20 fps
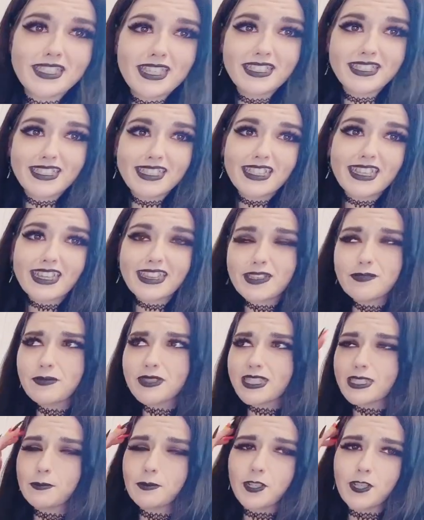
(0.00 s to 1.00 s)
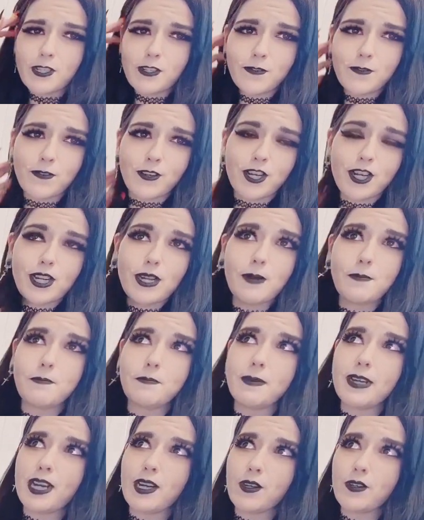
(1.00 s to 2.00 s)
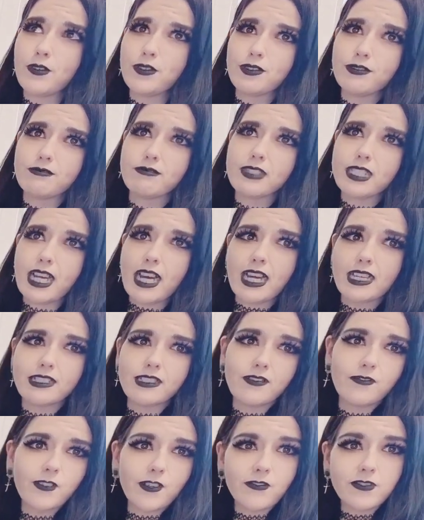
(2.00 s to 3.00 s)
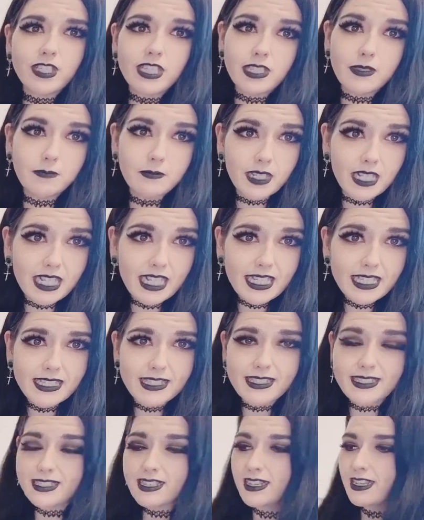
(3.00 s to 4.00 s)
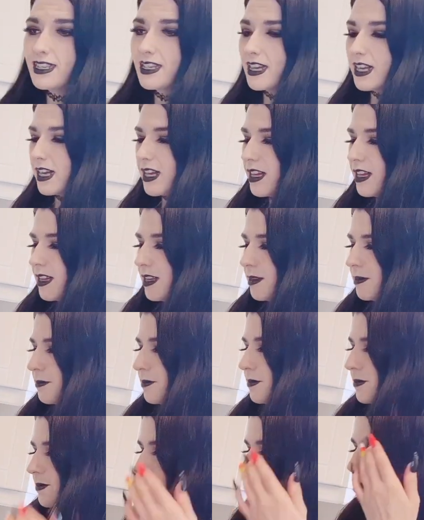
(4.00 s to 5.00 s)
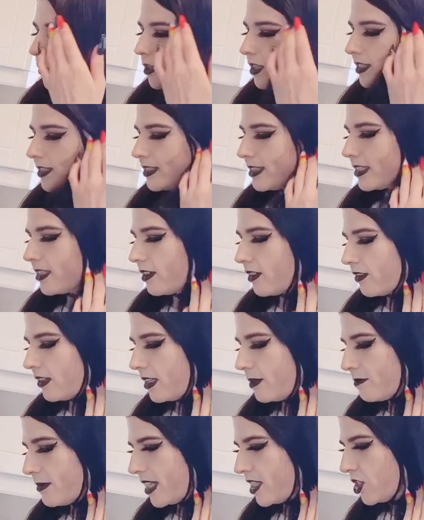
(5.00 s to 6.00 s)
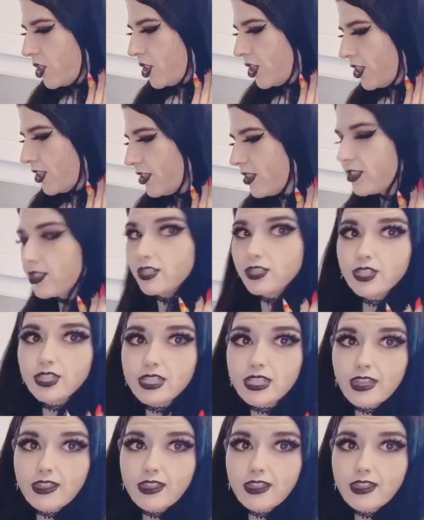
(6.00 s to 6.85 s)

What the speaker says: says to let them simmer for about 10 to 15 minutes or until the mixture starts to